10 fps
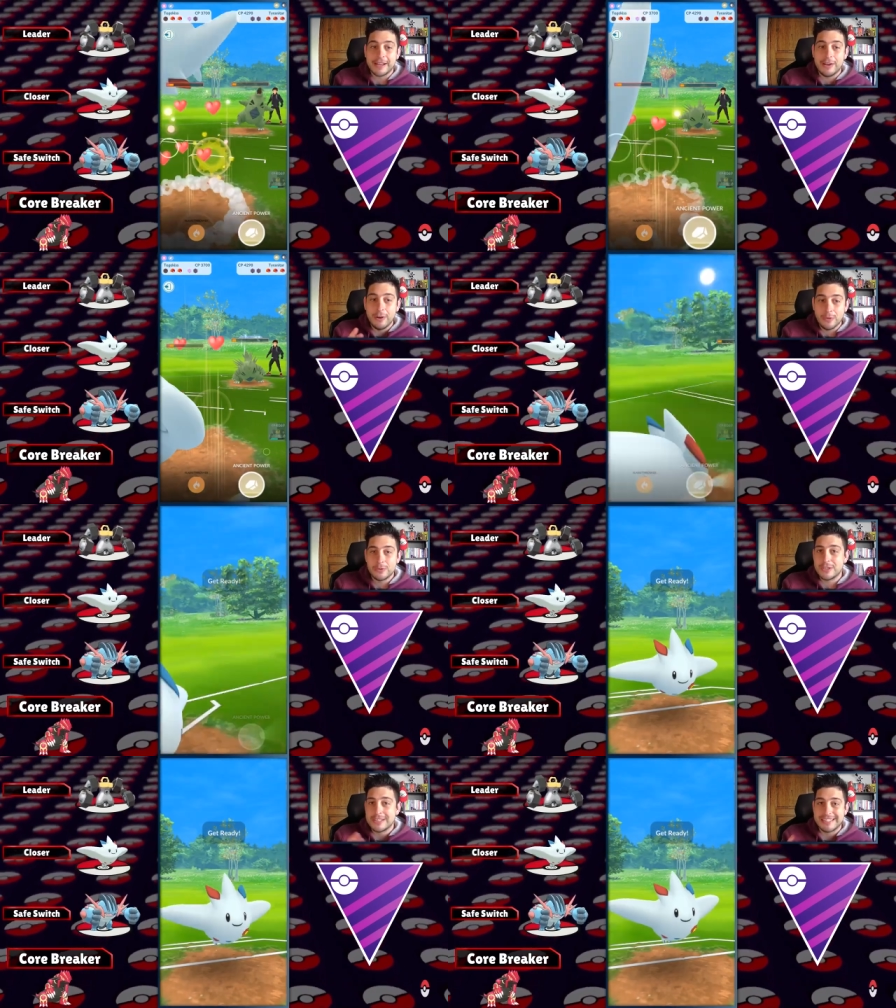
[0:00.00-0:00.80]

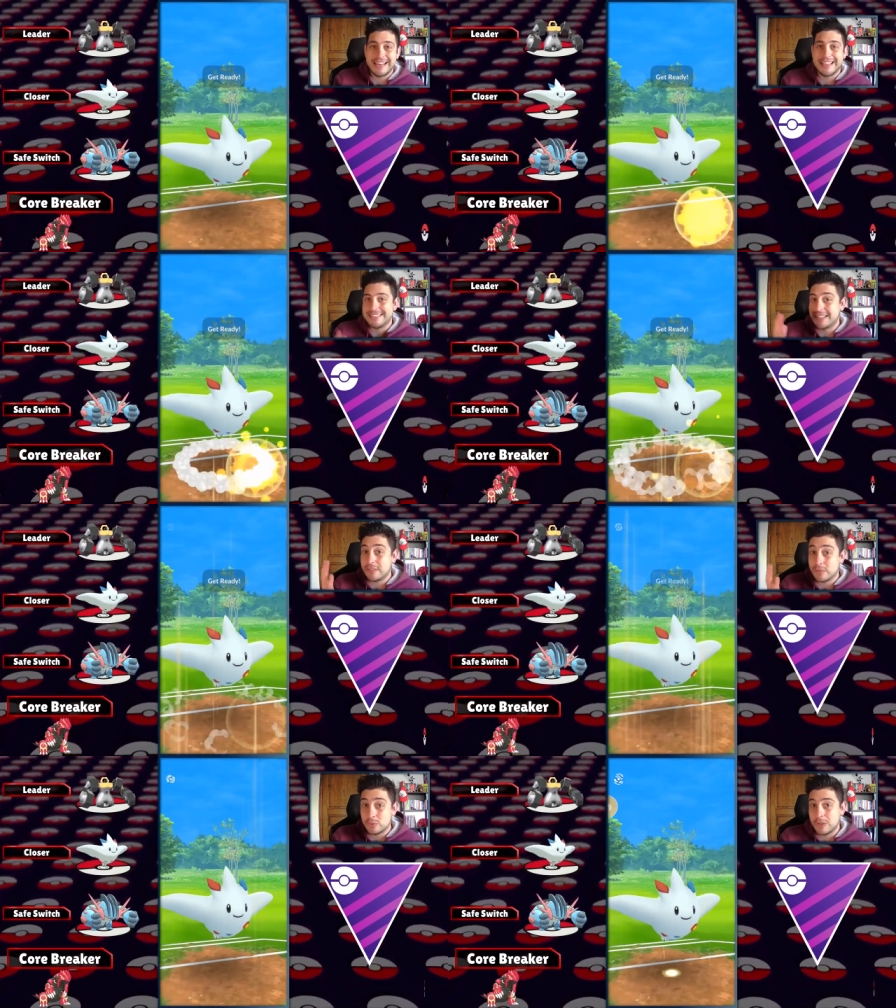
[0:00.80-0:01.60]
closer slash
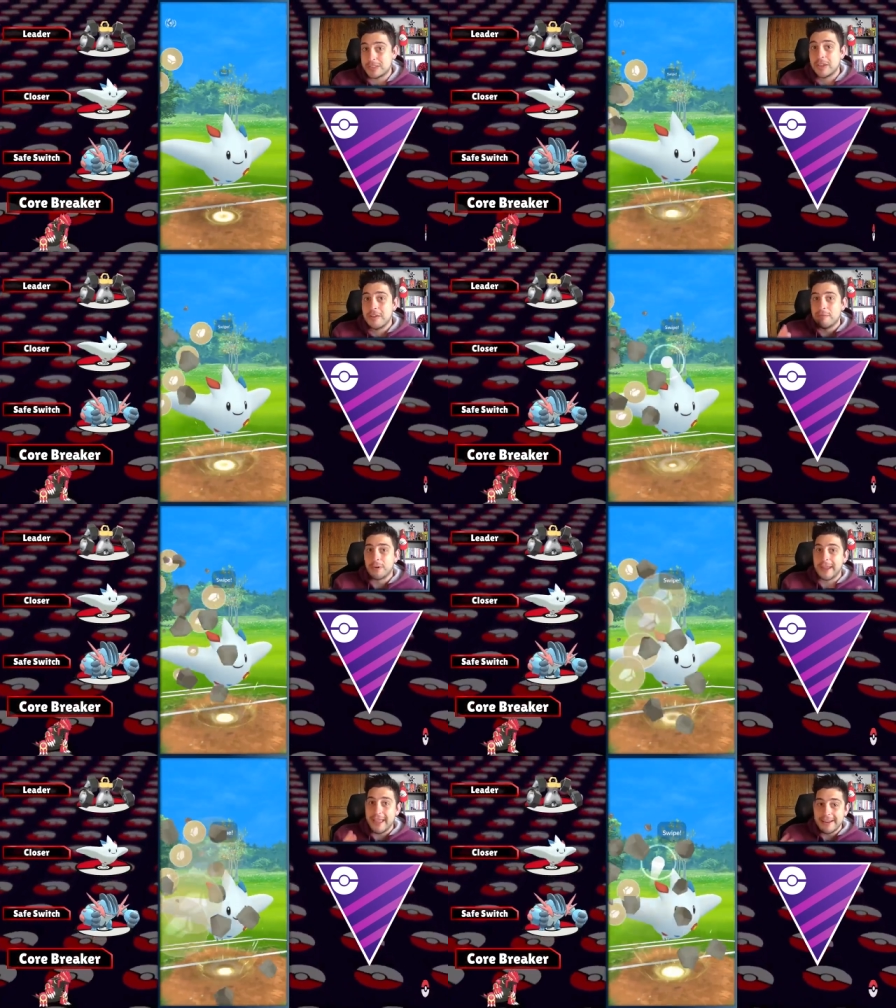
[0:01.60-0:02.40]
safe switch
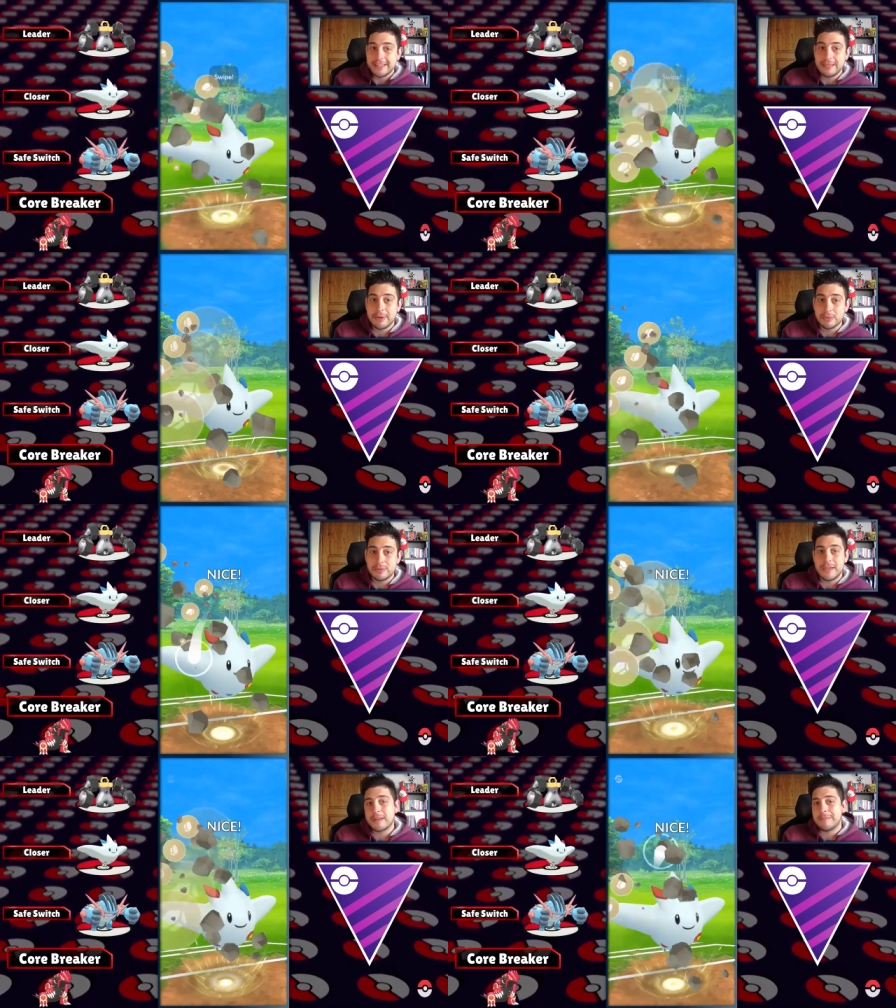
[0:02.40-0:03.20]
for any team out
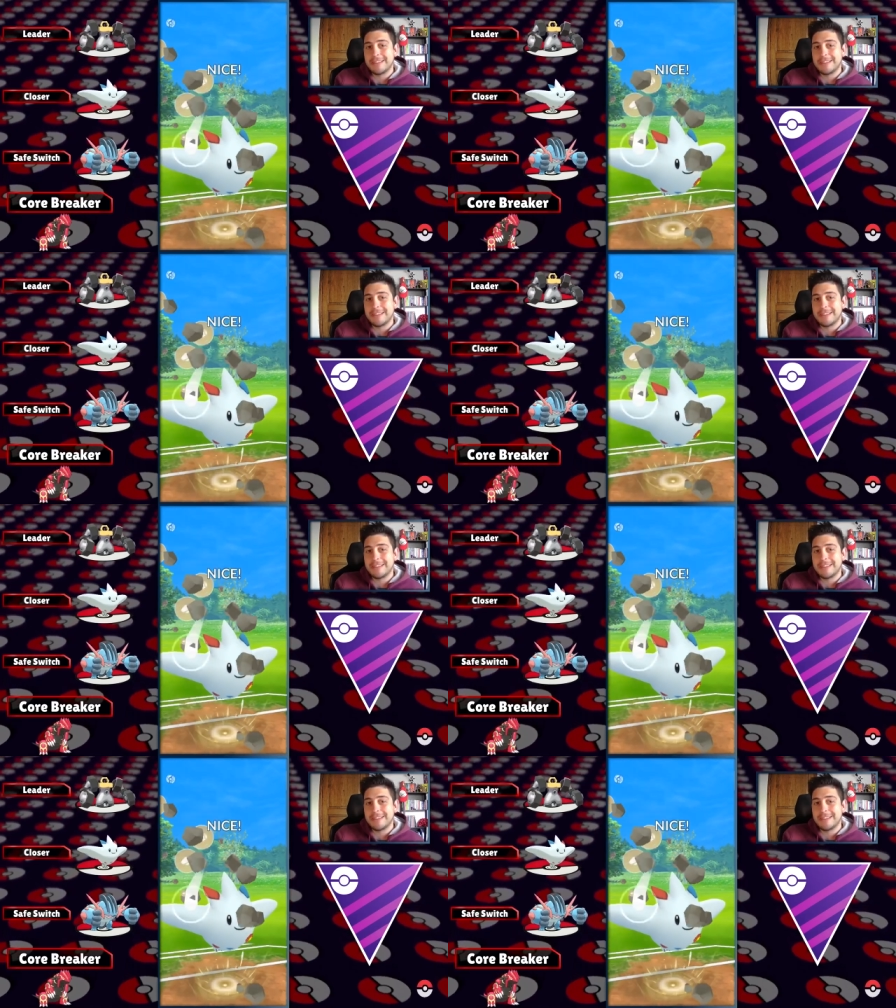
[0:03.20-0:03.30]
there,